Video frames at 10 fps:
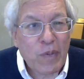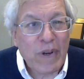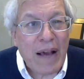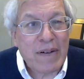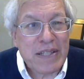
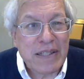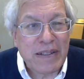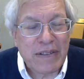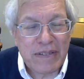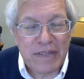When I was at
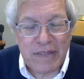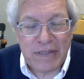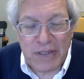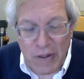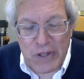the
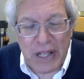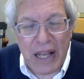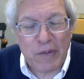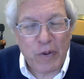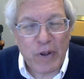University of
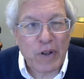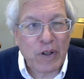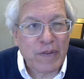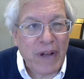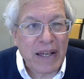California,
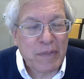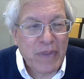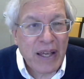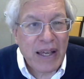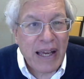Irvine,
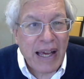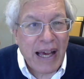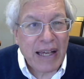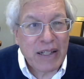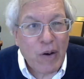
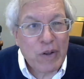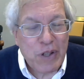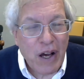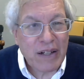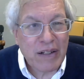I
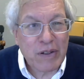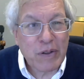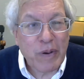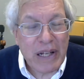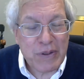co-taught an
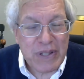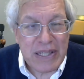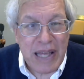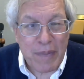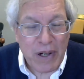undergraduate
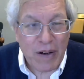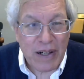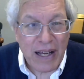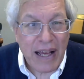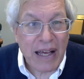
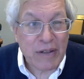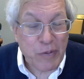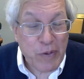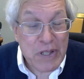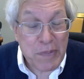seminar on
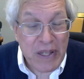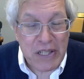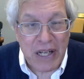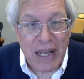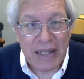free
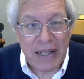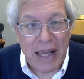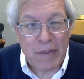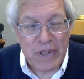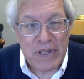speech on
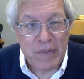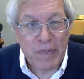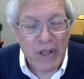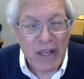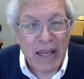campus.
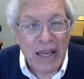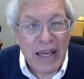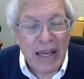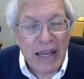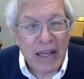
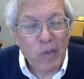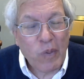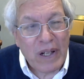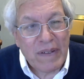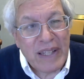
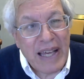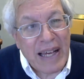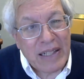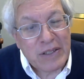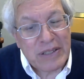And one of the
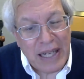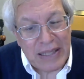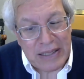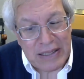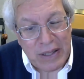
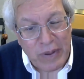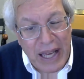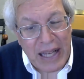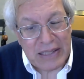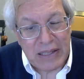exercises that
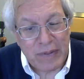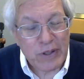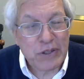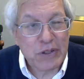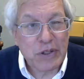we asked of
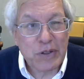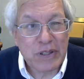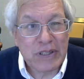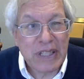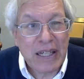our
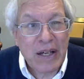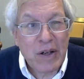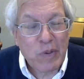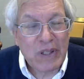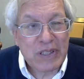students
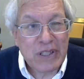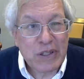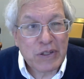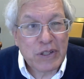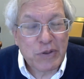was
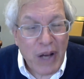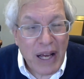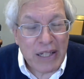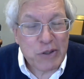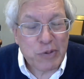to
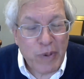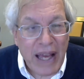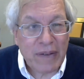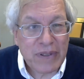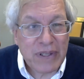try and
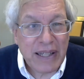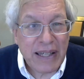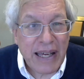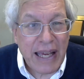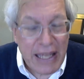draft
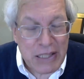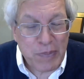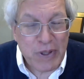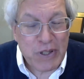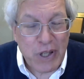a hate
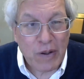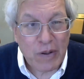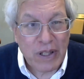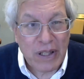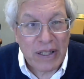speech code